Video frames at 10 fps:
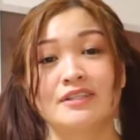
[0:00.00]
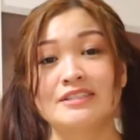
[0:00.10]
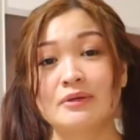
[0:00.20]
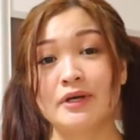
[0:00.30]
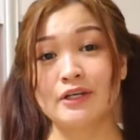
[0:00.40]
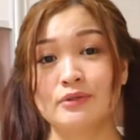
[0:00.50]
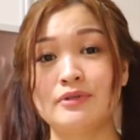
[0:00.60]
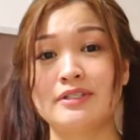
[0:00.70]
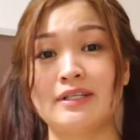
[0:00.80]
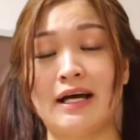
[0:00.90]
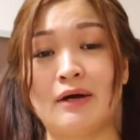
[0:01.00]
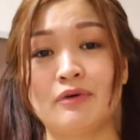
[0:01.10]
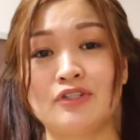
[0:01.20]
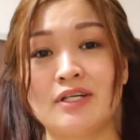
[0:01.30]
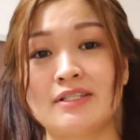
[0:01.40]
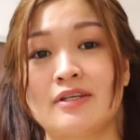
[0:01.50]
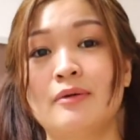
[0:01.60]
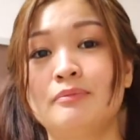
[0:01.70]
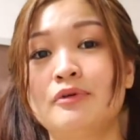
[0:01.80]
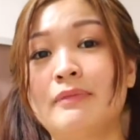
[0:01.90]
last time what I do is I will just
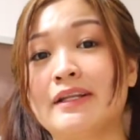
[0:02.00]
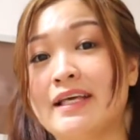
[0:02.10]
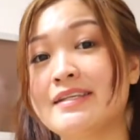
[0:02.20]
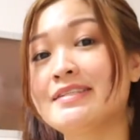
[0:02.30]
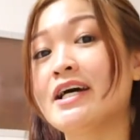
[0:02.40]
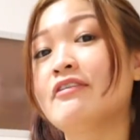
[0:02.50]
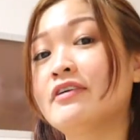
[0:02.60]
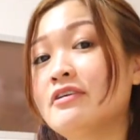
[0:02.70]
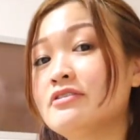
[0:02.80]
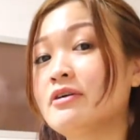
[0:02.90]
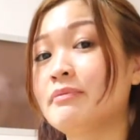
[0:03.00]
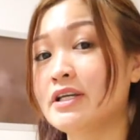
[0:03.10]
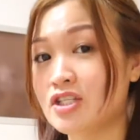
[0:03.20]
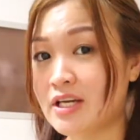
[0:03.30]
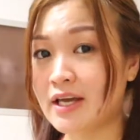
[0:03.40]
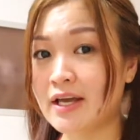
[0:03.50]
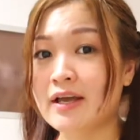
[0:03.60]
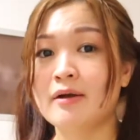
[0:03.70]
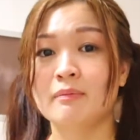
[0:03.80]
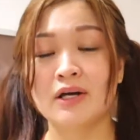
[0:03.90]
put my 10 set of clothes on my chair.
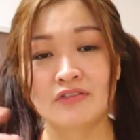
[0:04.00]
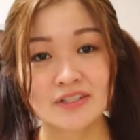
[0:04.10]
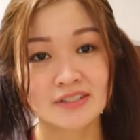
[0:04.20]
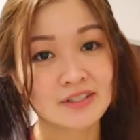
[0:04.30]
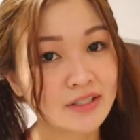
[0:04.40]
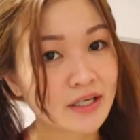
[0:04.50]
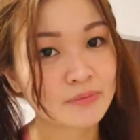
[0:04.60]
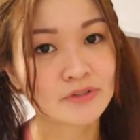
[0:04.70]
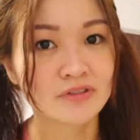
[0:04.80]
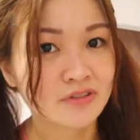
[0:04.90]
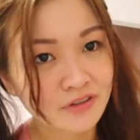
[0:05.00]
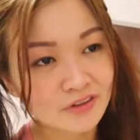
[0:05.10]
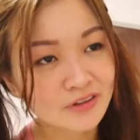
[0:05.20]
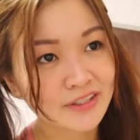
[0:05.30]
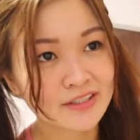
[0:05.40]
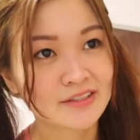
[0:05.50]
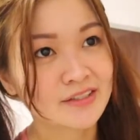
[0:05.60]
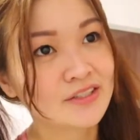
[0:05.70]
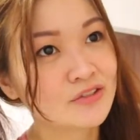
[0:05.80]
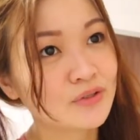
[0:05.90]
But recently I'm so
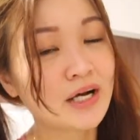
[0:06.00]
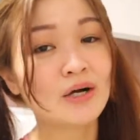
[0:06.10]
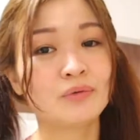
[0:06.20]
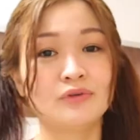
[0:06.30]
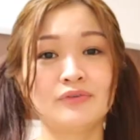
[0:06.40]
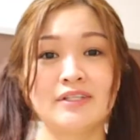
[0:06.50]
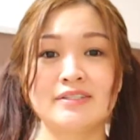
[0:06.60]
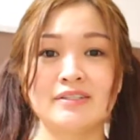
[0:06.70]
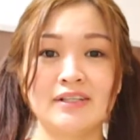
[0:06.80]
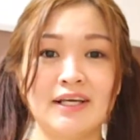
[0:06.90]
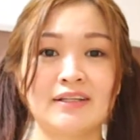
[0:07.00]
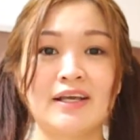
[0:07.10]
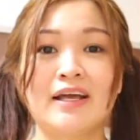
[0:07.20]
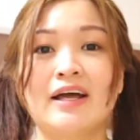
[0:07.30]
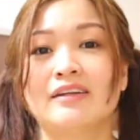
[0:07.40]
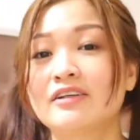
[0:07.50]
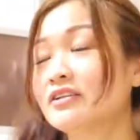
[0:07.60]
lazy, so I will only select the